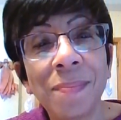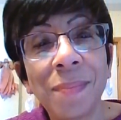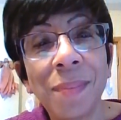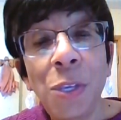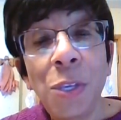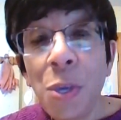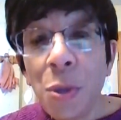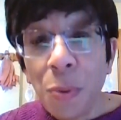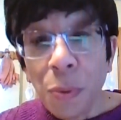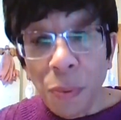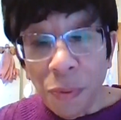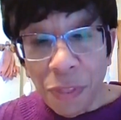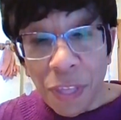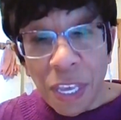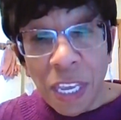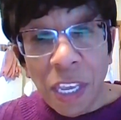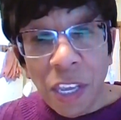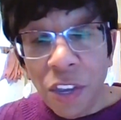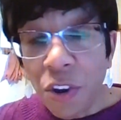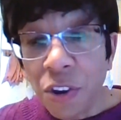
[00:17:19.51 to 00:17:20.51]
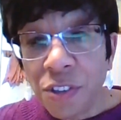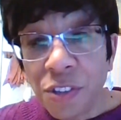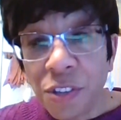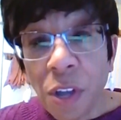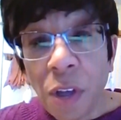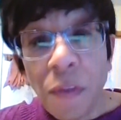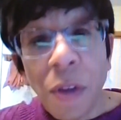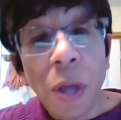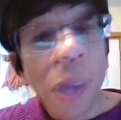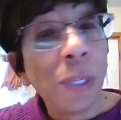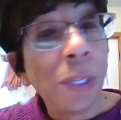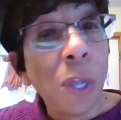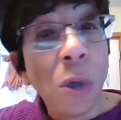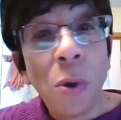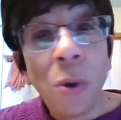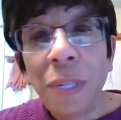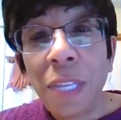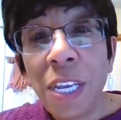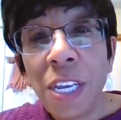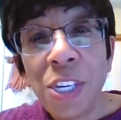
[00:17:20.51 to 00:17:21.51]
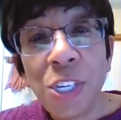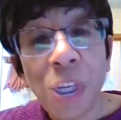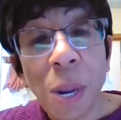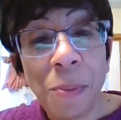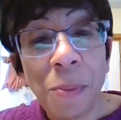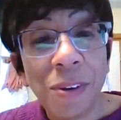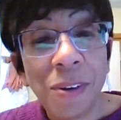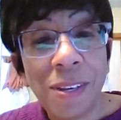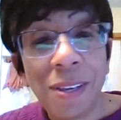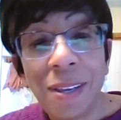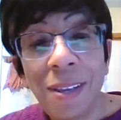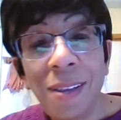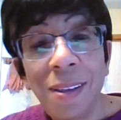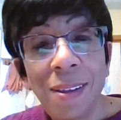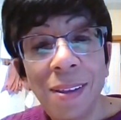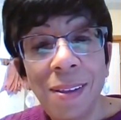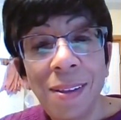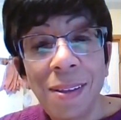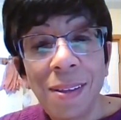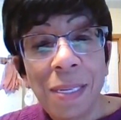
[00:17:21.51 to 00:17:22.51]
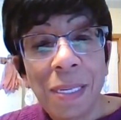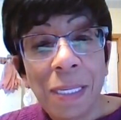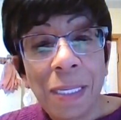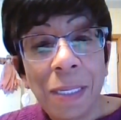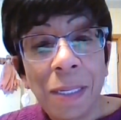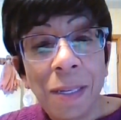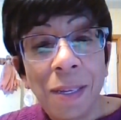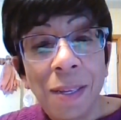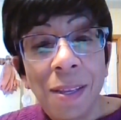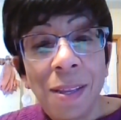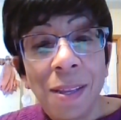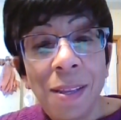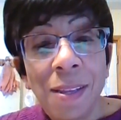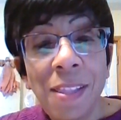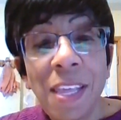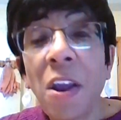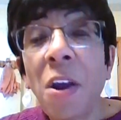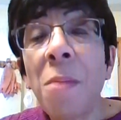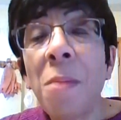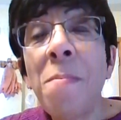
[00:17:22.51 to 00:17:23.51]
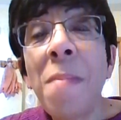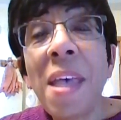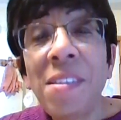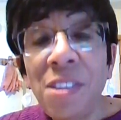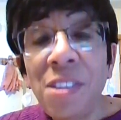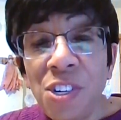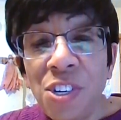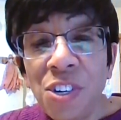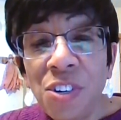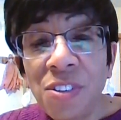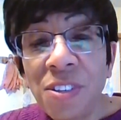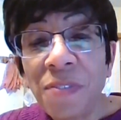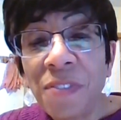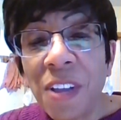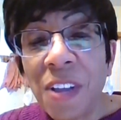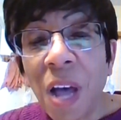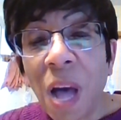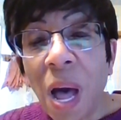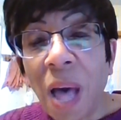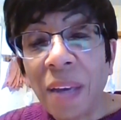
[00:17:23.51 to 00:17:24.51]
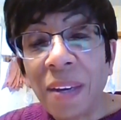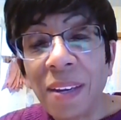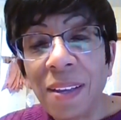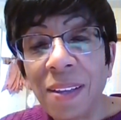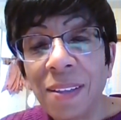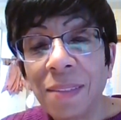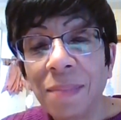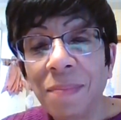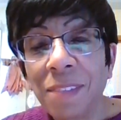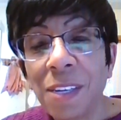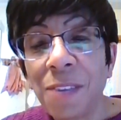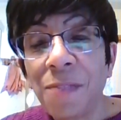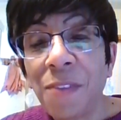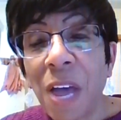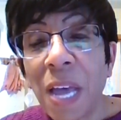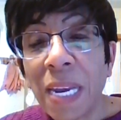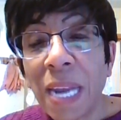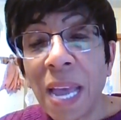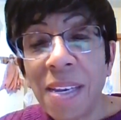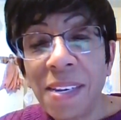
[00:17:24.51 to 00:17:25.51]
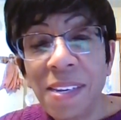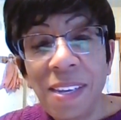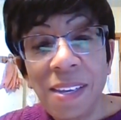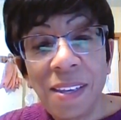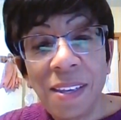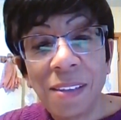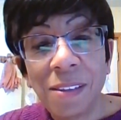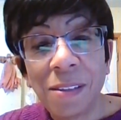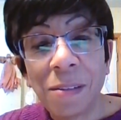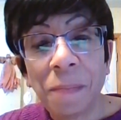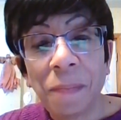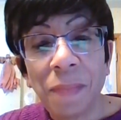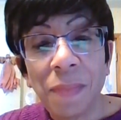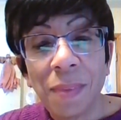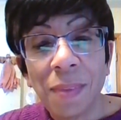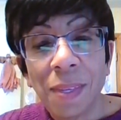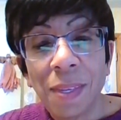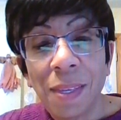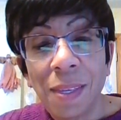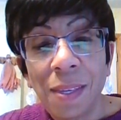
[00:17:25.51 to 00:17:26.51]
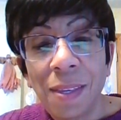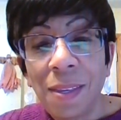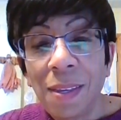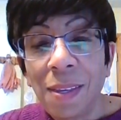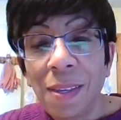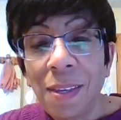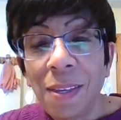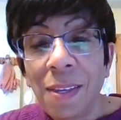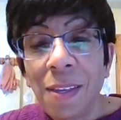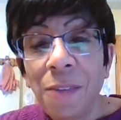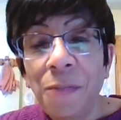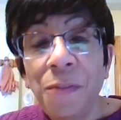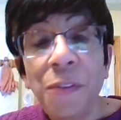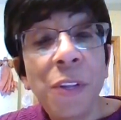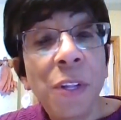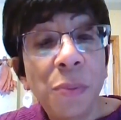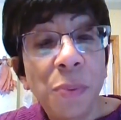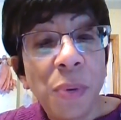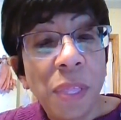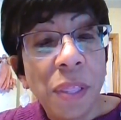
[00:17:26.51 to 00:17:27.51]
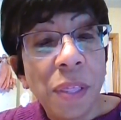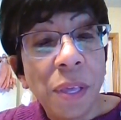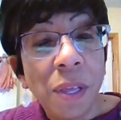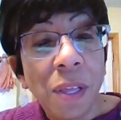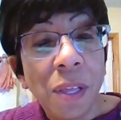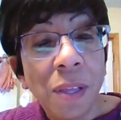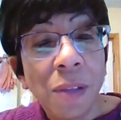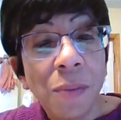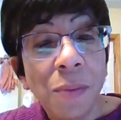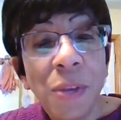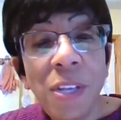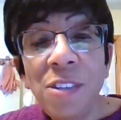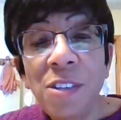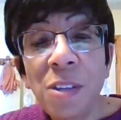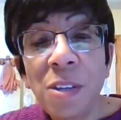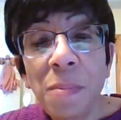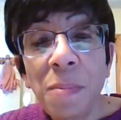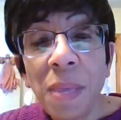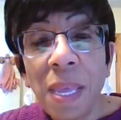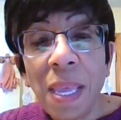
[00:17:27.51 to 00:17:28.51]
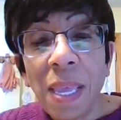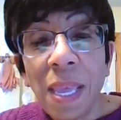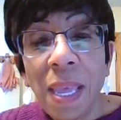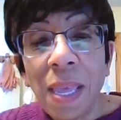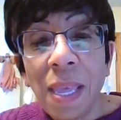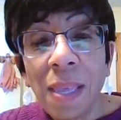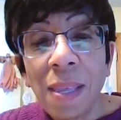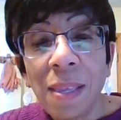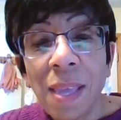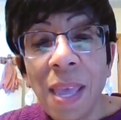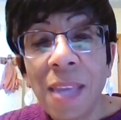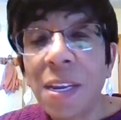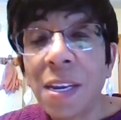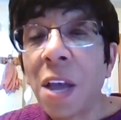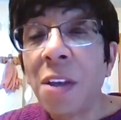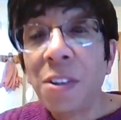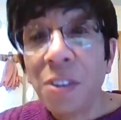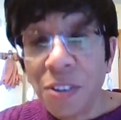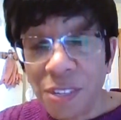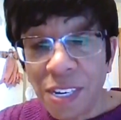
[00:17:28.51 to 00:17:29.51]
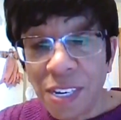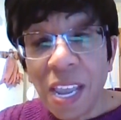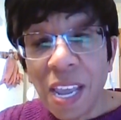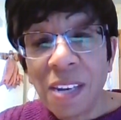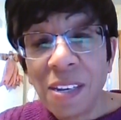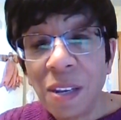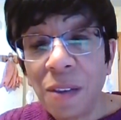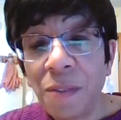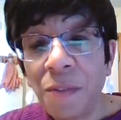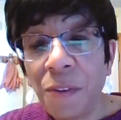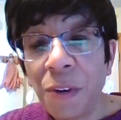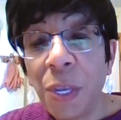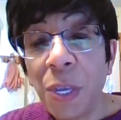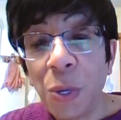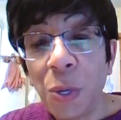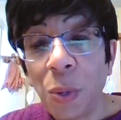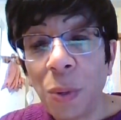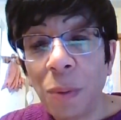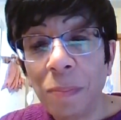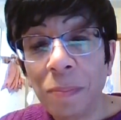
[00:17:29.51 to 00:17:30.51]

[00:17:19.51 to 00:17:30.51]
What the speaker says: You thinking yourself a lowly shepherd. They are messengers of God, divine ideas, filled with wisdom and understanding for you.